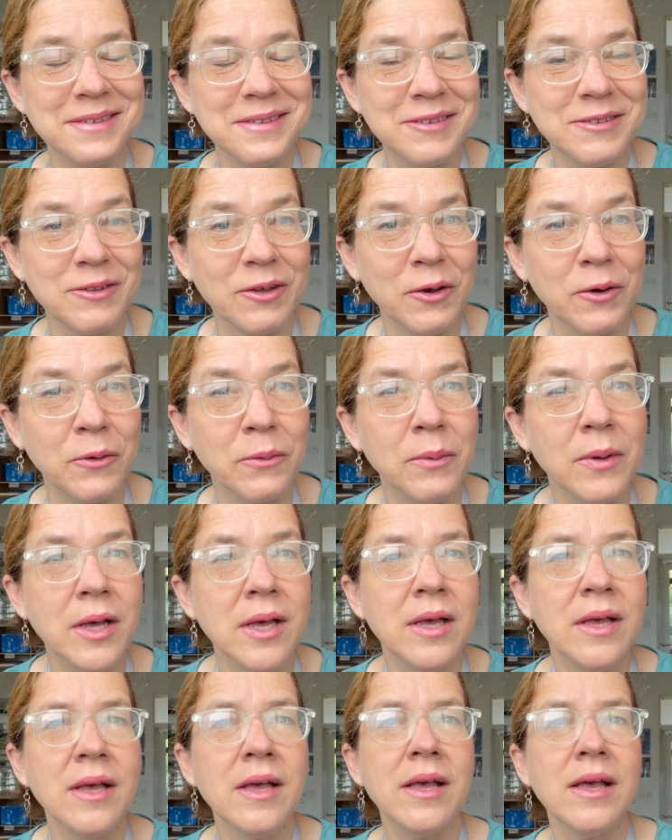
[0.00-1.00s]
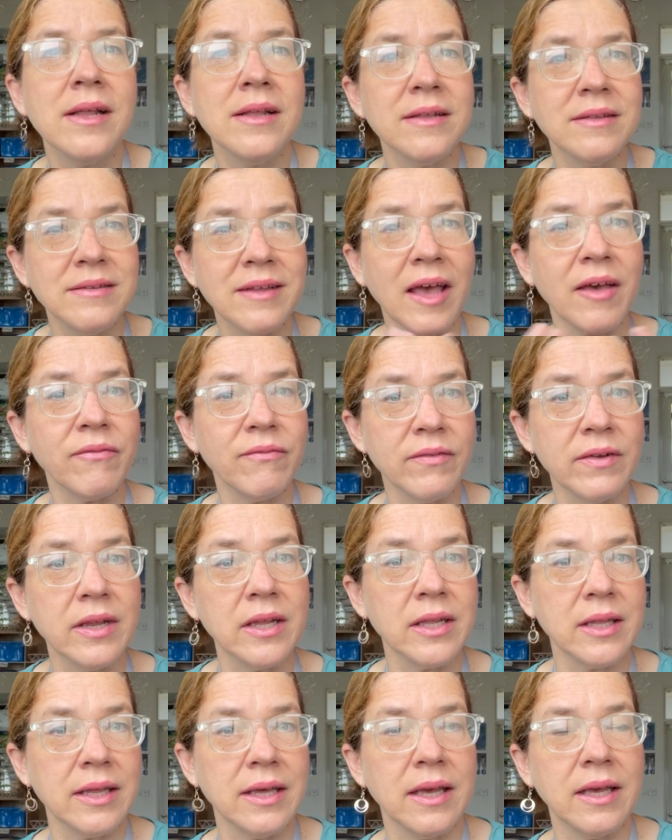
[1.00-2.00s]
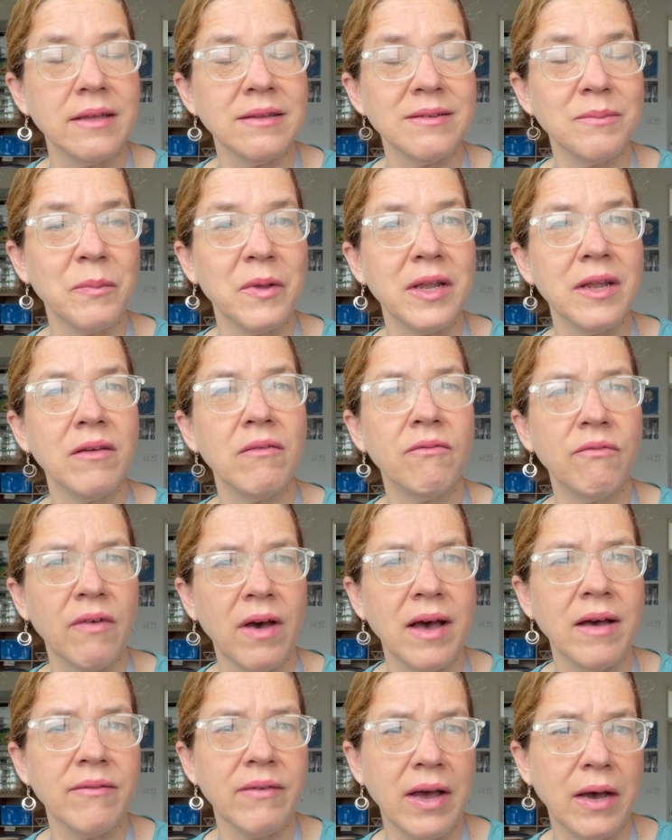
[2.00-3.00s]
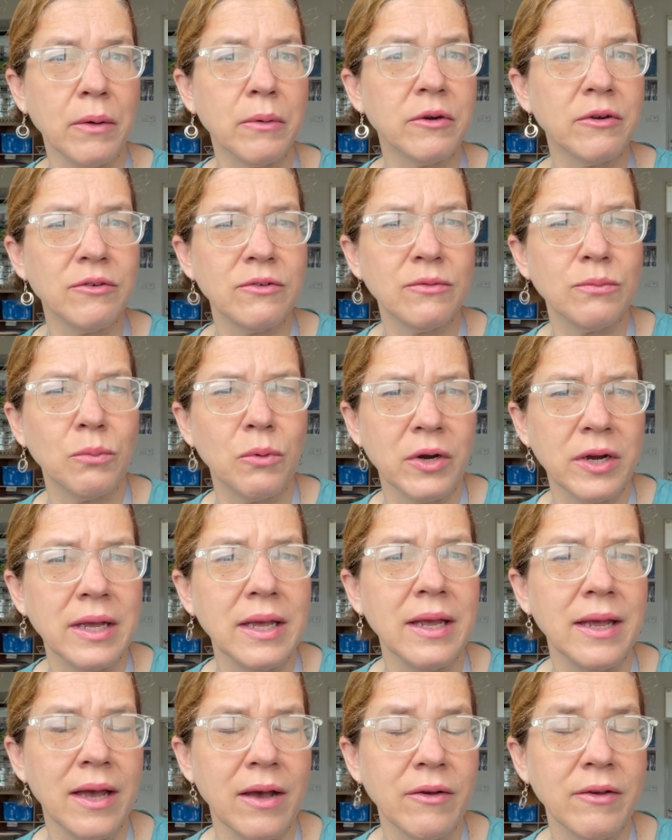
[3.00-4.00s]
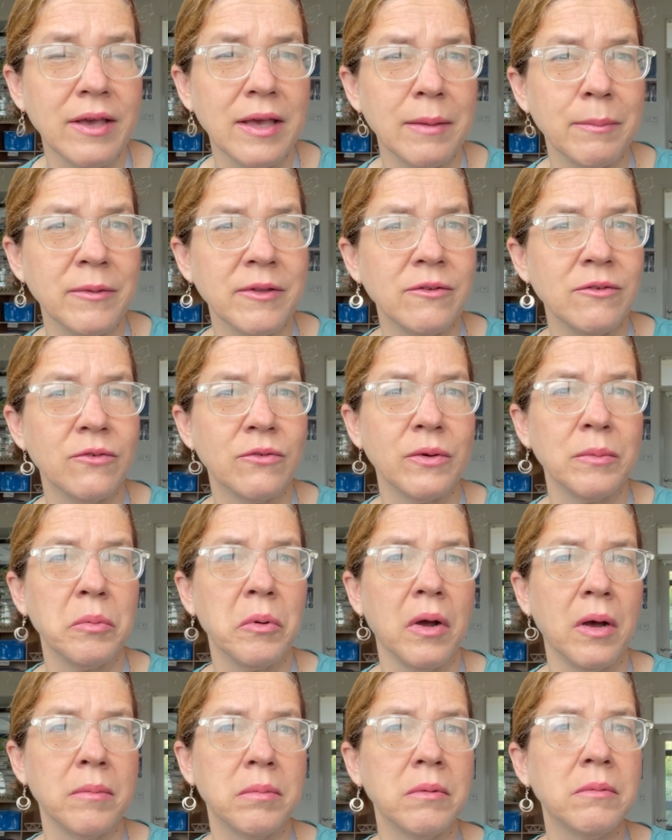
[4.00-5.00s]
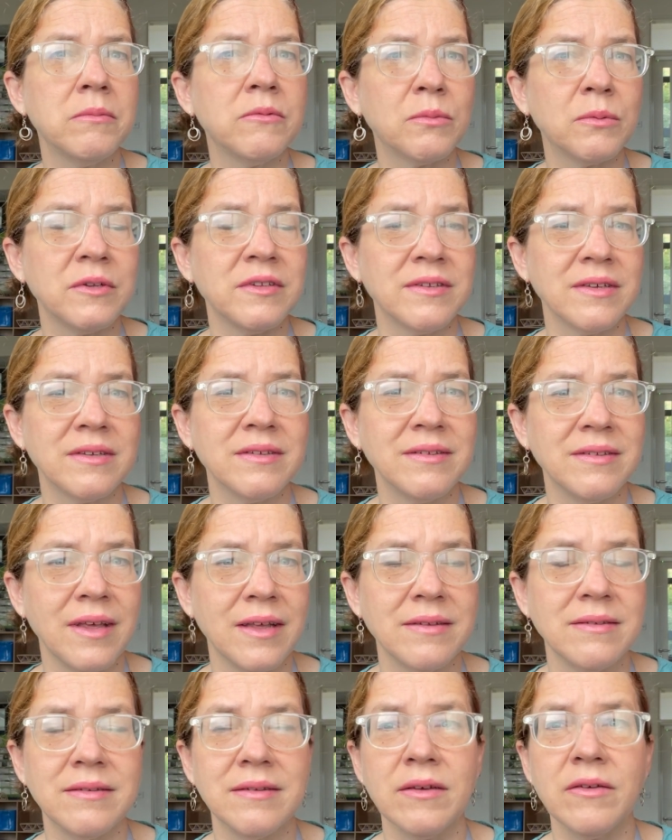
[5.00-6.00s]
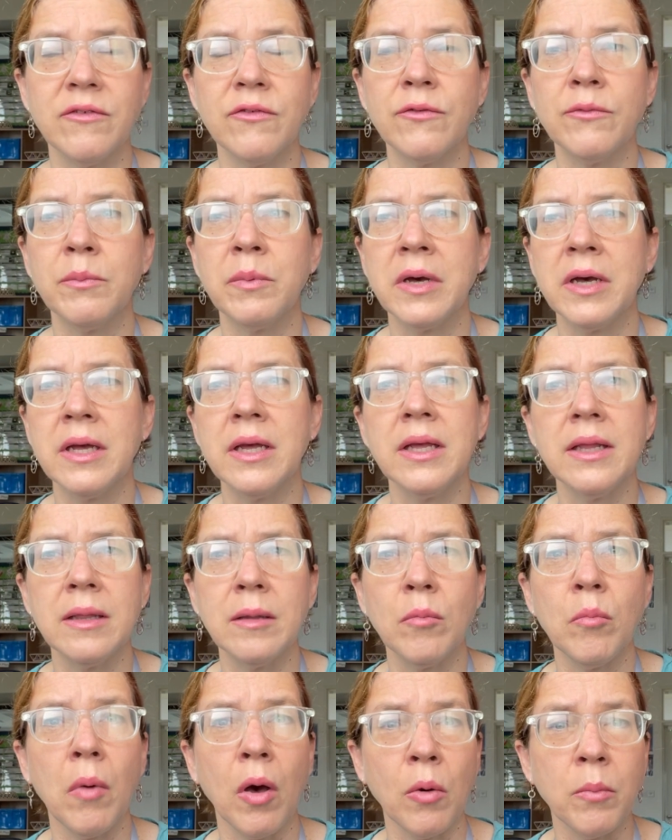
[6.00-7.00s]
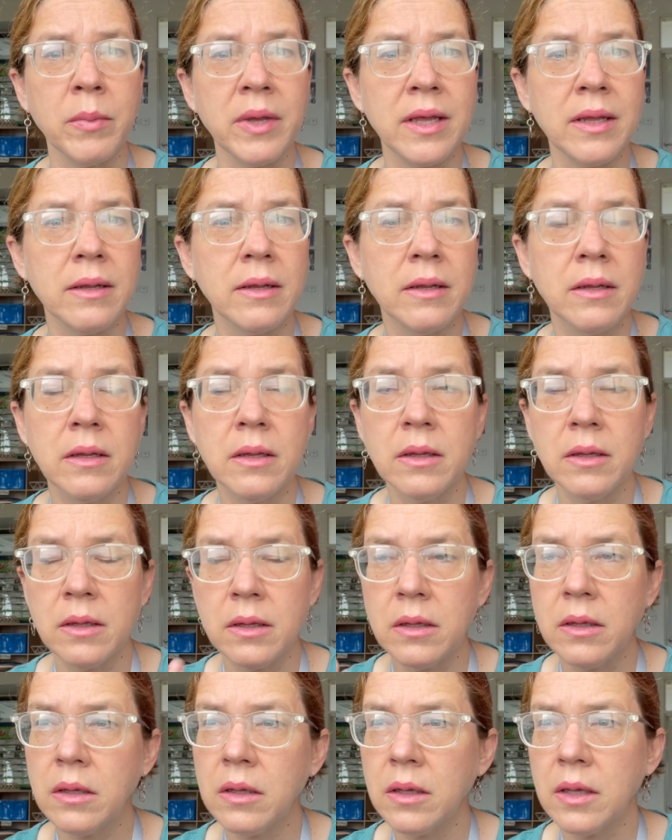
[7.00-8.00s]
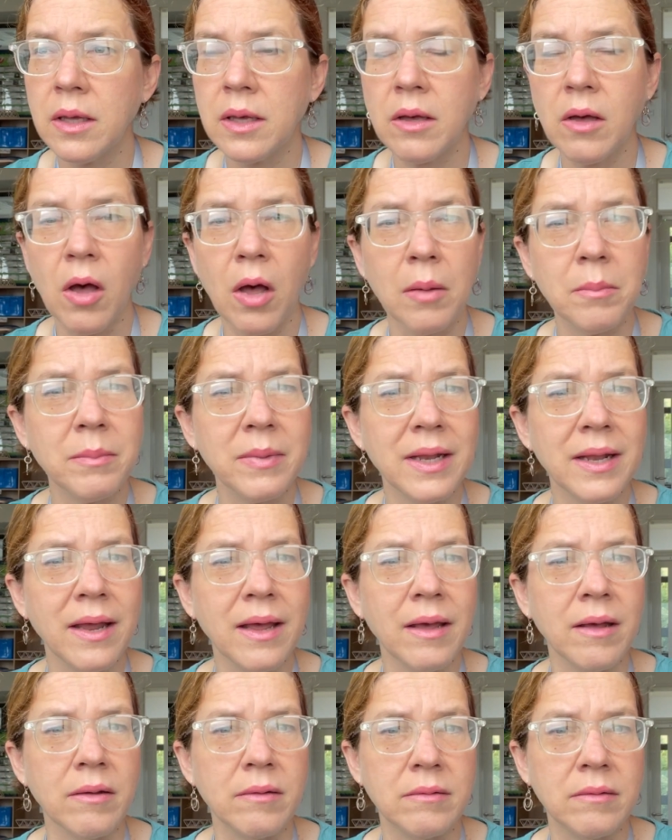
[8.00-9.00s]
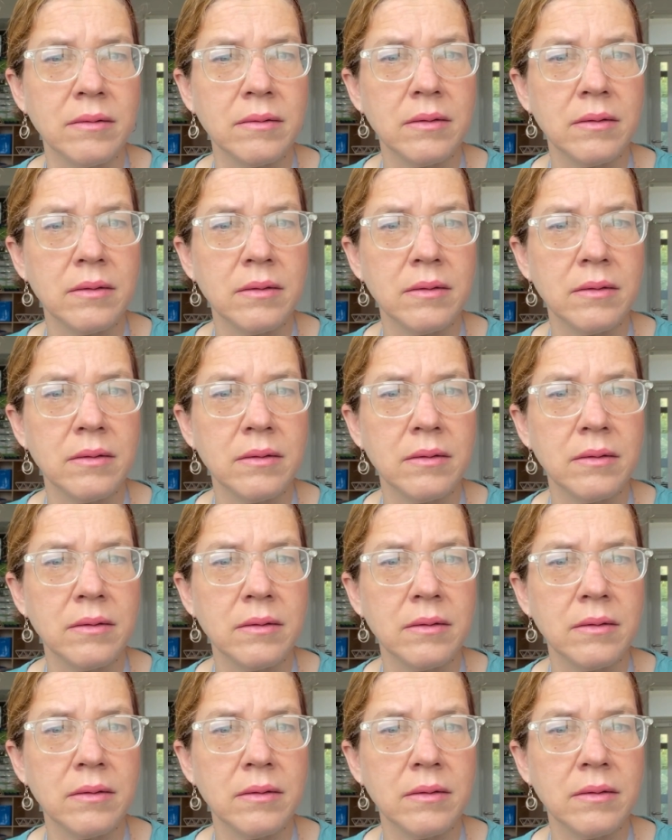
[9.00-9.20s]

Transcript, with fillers: so definitely spending five hours working out chemistry problems was excessive, but in the moment, it calmed me down.